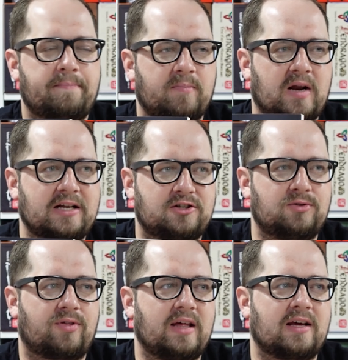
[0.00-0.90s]
but I
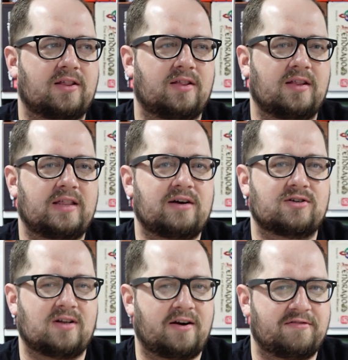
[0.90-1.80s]
do think that there
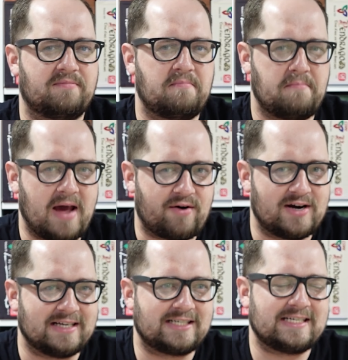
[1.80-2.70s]
is a lot of
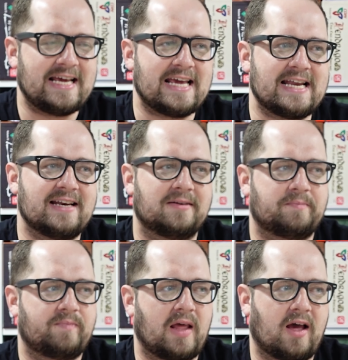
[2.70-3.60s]
merit in
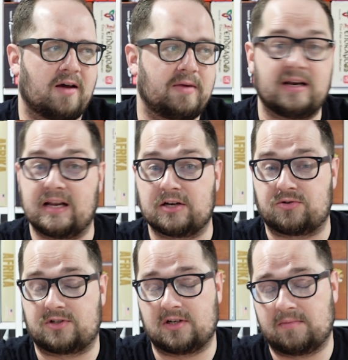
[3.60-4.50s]
um, in
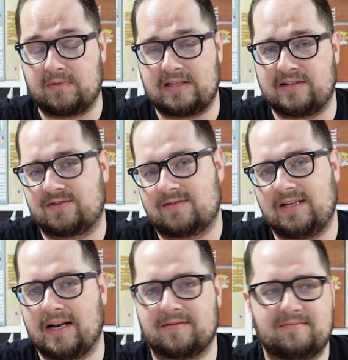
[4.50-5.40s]
literature. But that's
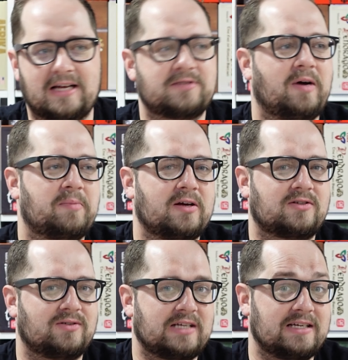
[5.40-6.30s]
you know that's my
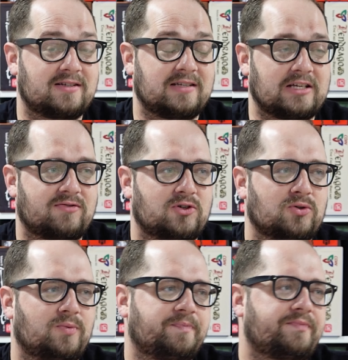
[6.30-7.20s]
personal tastes, that's for
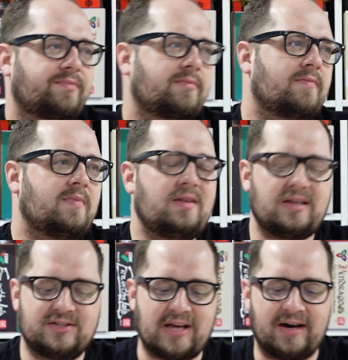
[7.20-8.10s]
sure.
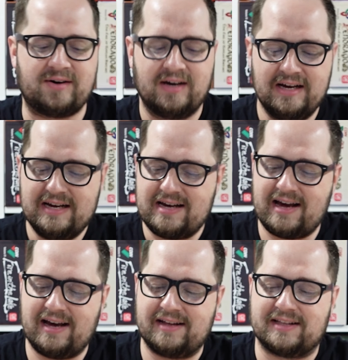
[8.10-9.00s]
So,
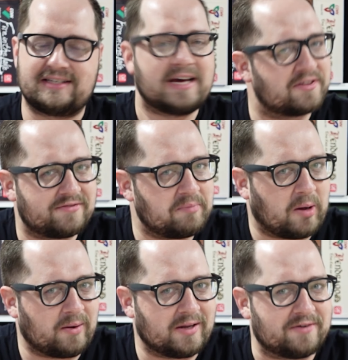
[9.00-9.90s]
uh, the death of
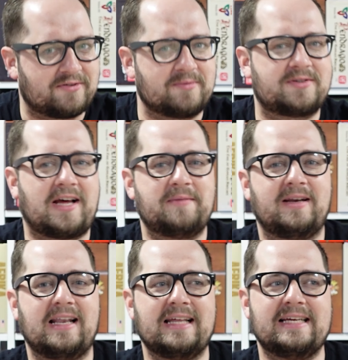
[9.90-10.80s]
Napoleon from
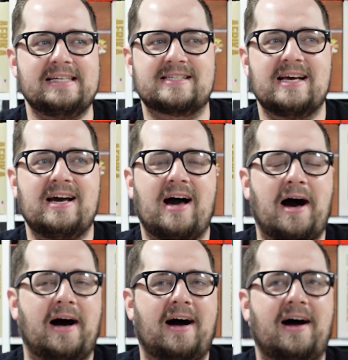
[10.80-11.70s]
Simon Leys,
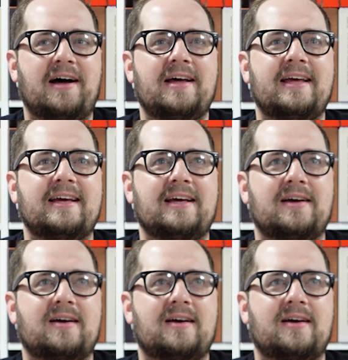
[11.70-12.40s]
I